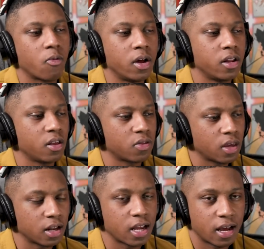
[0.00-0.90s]
really
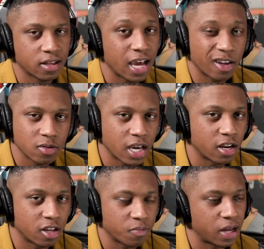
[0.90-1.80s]
think that Attack on
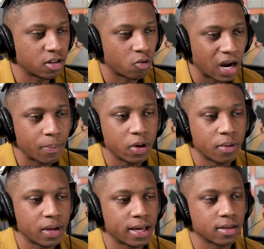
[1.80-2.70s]
Titan is about to wrap
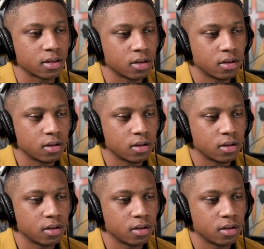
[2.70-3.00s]
up as